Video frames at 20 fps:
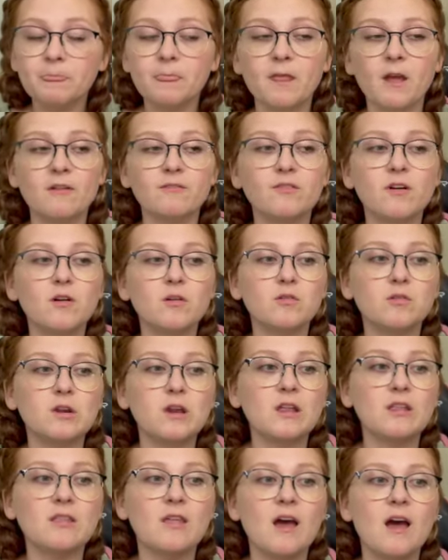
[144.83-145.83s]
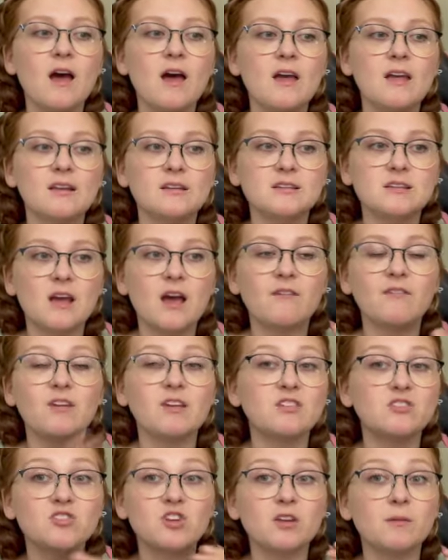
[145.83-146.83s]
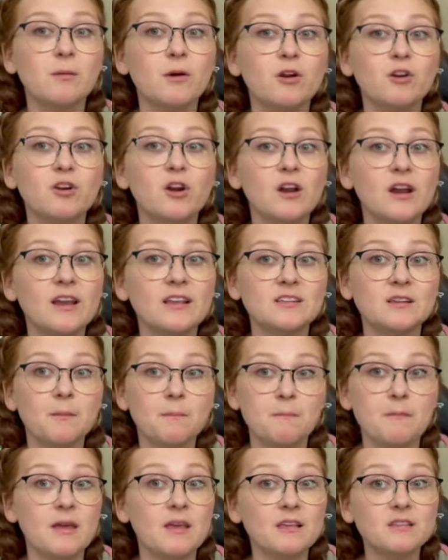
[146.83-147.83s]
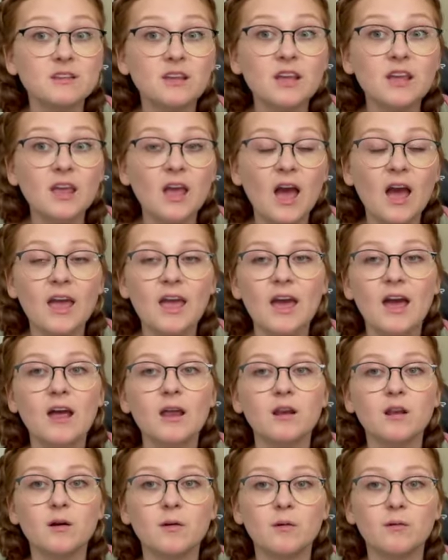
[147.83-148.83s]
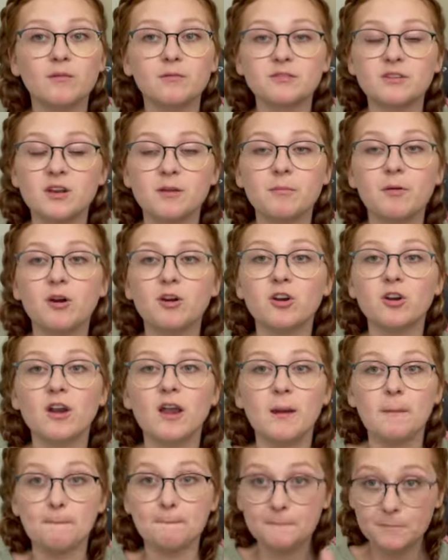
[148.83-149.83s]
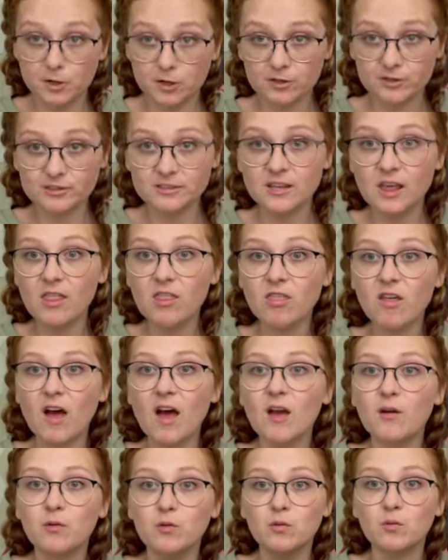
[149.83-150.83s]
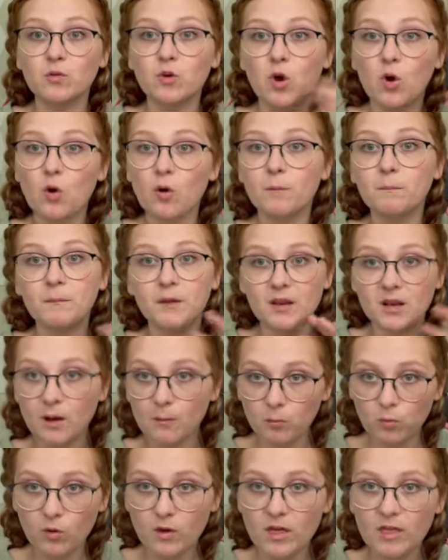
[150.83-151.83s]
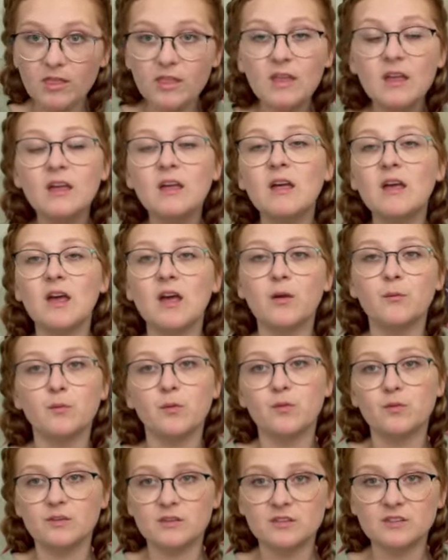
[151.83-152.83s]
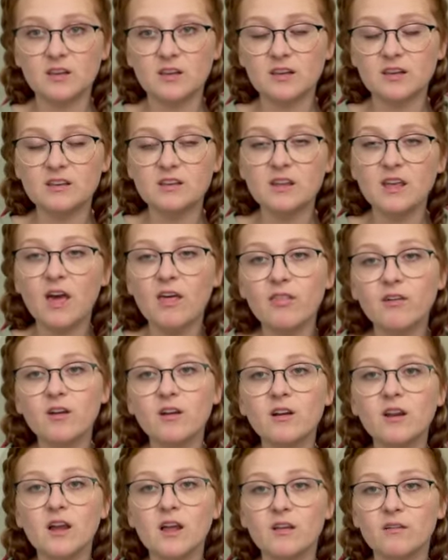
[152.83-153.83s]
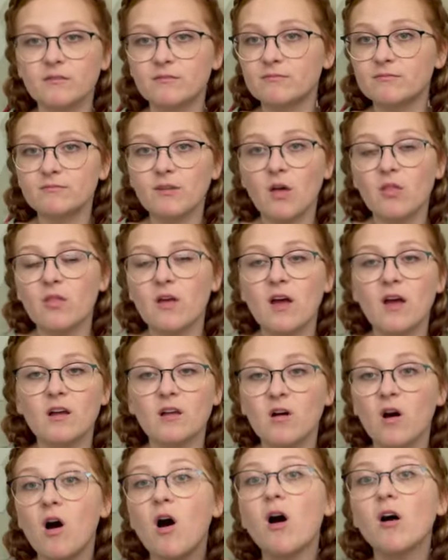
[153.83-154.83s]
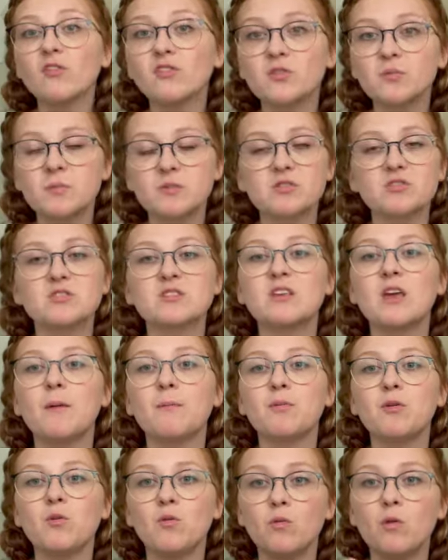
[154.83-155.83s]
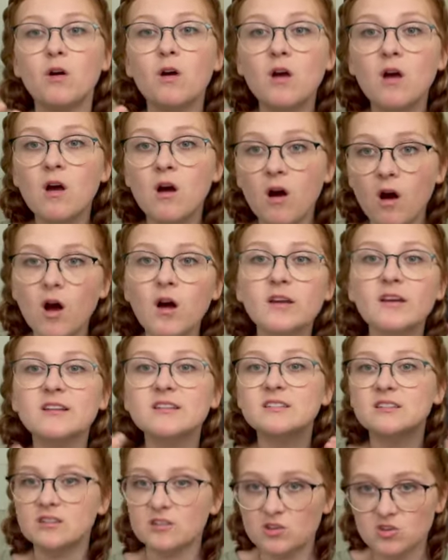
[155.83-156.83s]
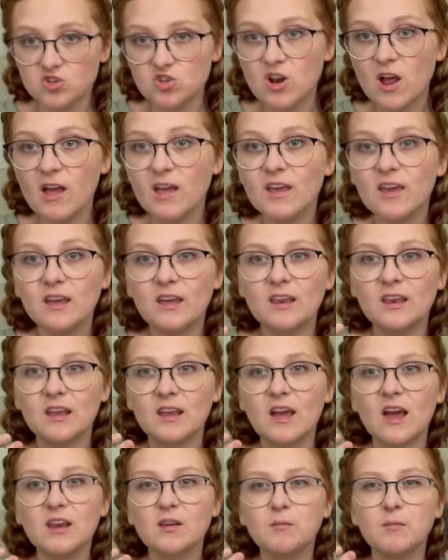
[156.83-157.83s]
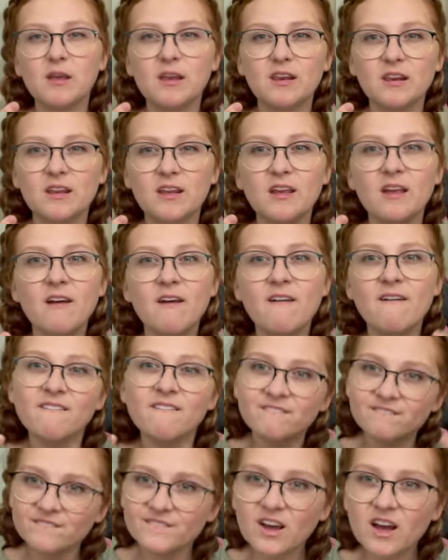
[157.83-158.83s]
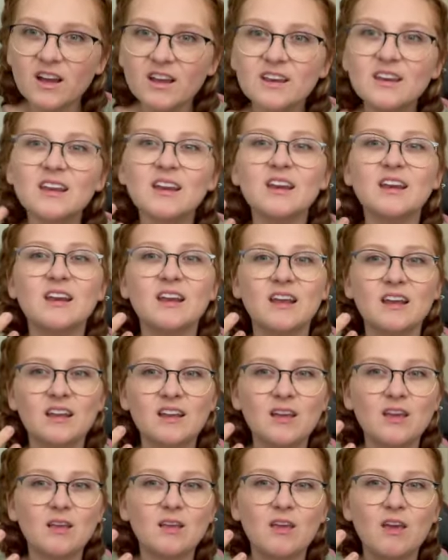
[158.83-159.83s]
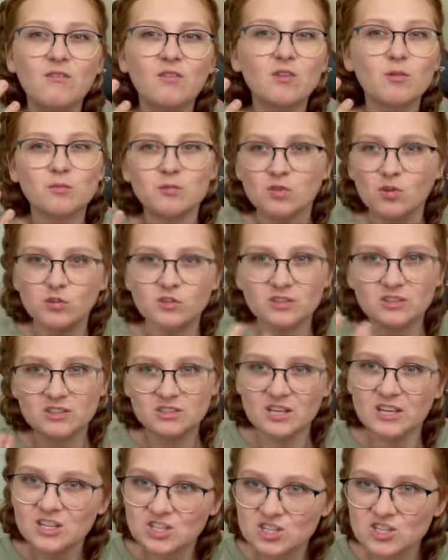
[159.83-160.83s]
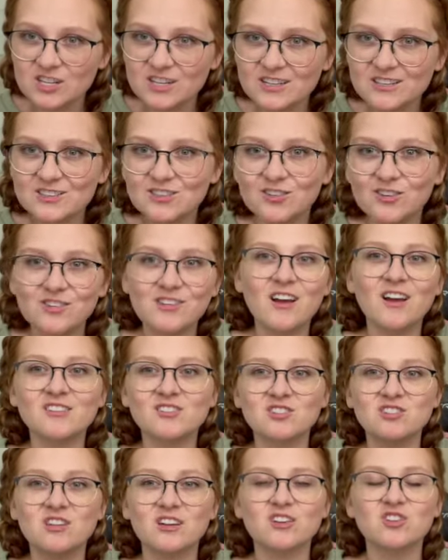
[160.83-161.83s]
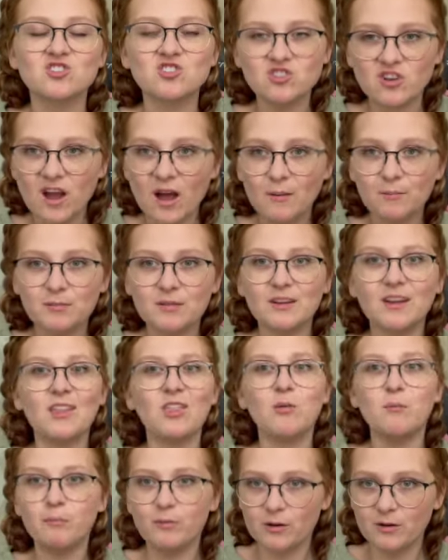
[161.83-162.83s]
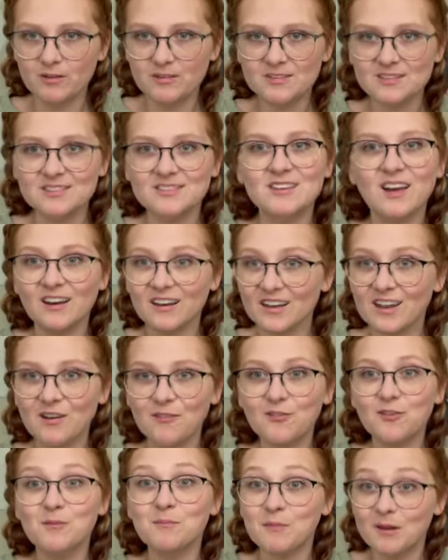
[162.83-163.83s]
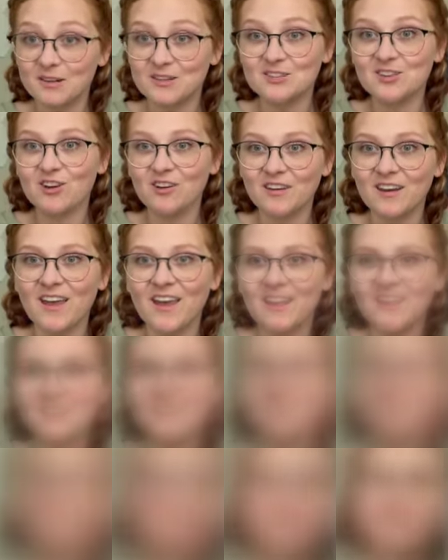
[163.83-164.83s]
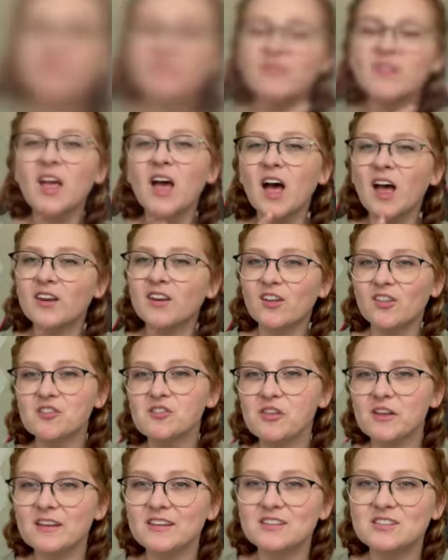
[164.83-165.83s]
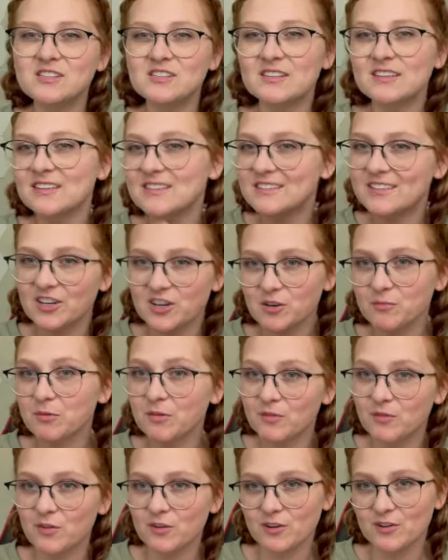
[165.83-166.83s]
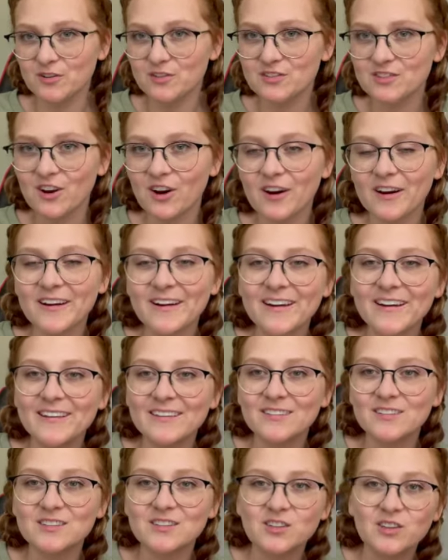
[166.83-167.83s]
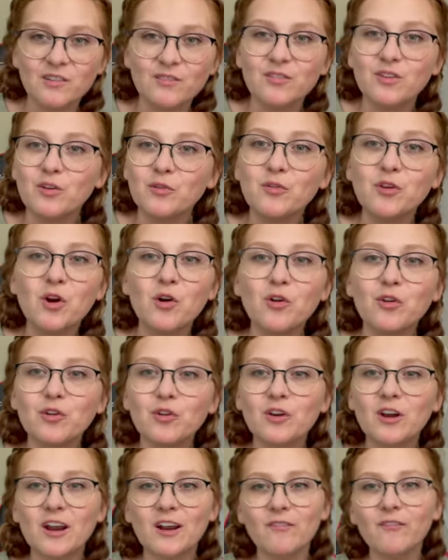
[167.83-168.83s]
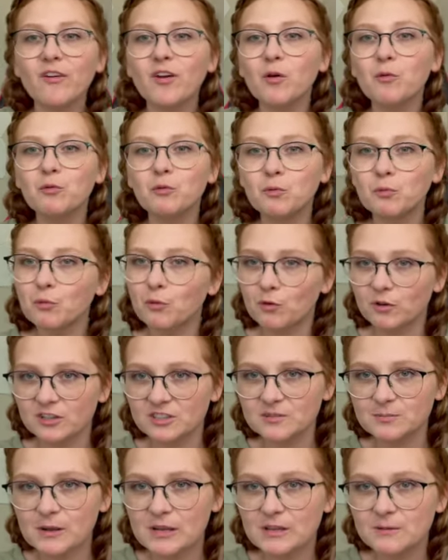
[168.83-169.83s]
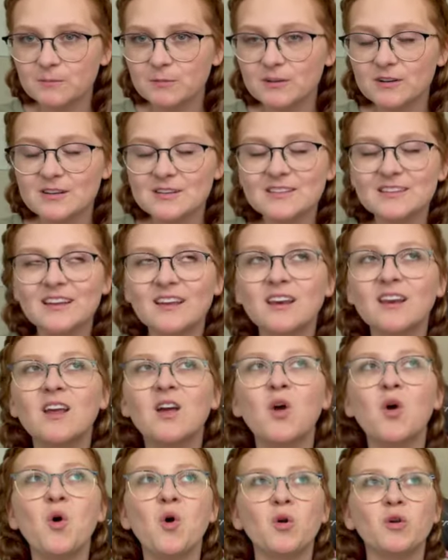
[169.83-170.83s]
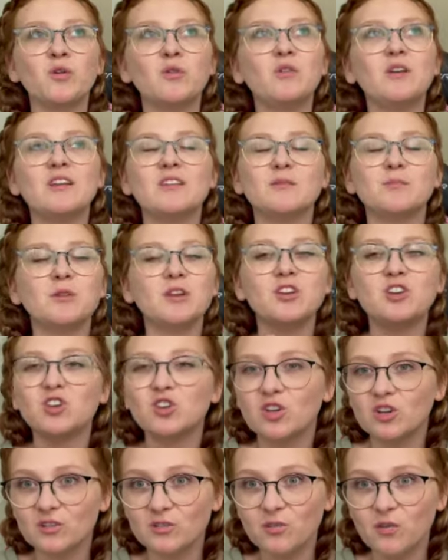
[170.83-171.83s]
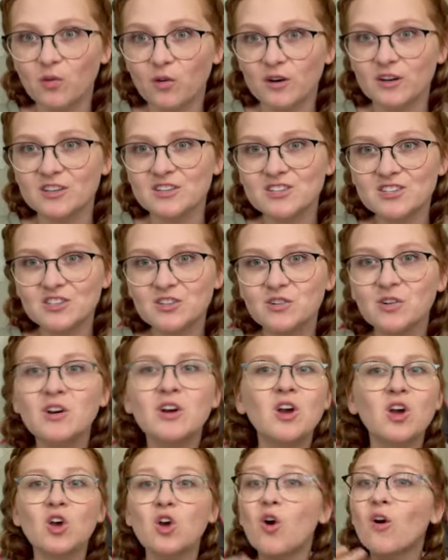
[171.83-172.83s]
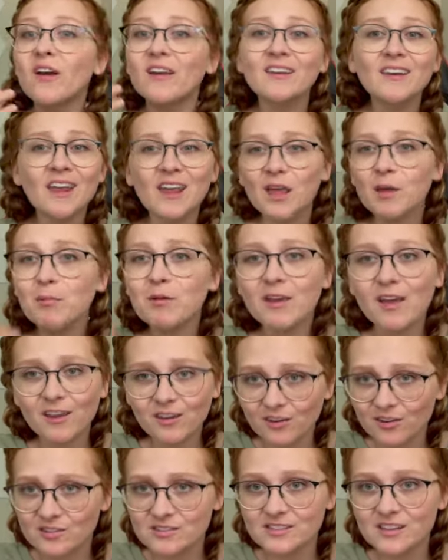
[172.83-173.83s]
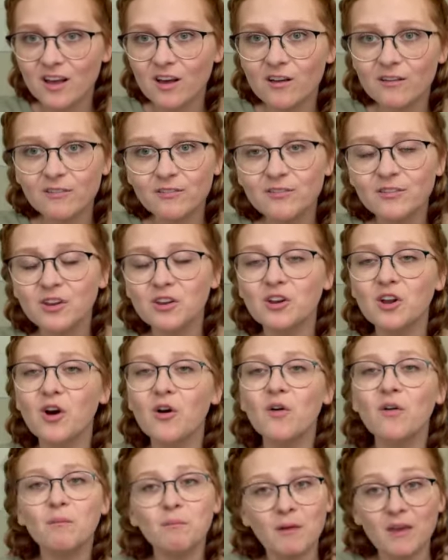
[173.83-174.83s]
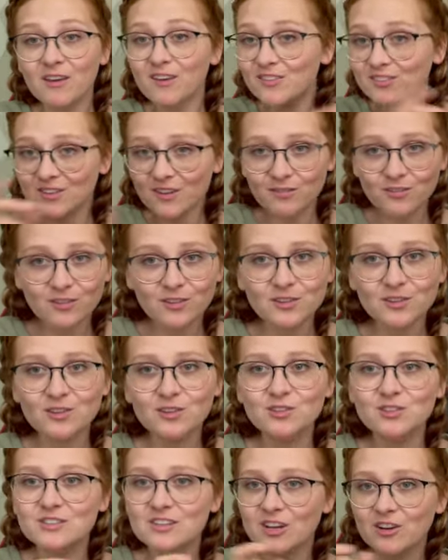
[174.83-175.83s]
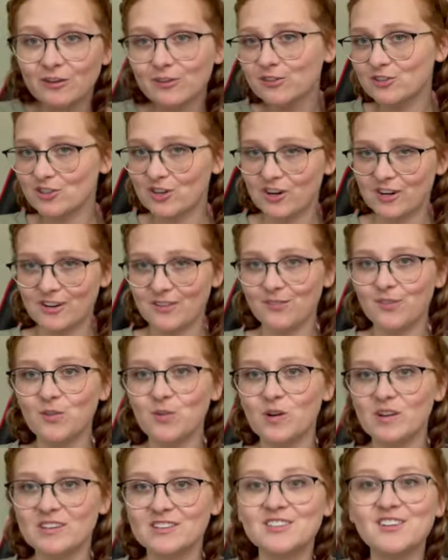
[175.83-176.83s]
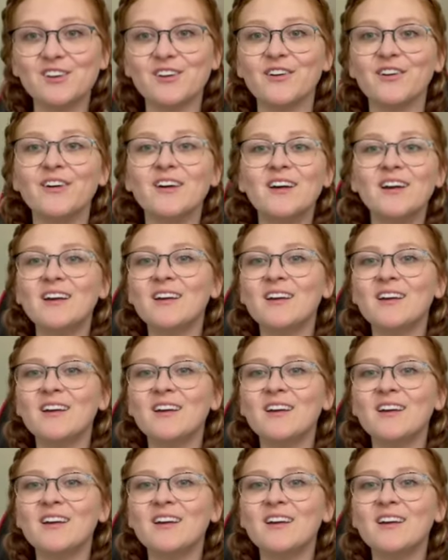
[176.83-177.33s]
I found that having a study partner is amazing. I had a study partner in person that I would go and meet up with, and we would study together. I found that awesome. It just kept you honest and on track, and it kind of made it fun and gave you some socialization, so you're not just like trapped in the books studying for months on end. Another thing to consider before you start is if you're kind of like a rewards-based person, you need something to look forward to, go ahead and ABA yourself, make yourself a little sticker chart if you want to.